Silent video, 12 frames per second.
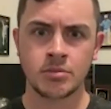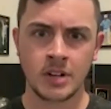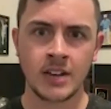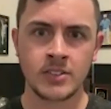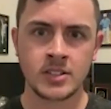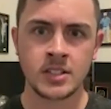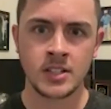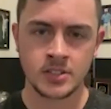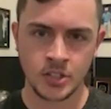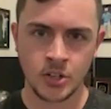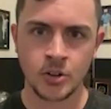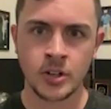privacy and
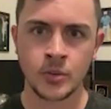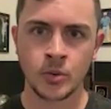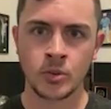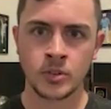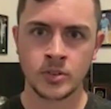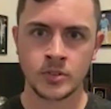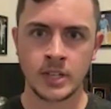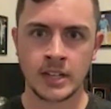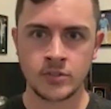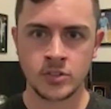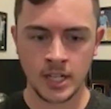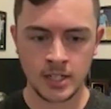security rules
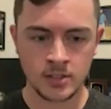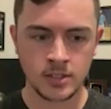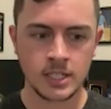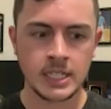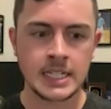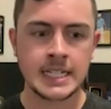have changed.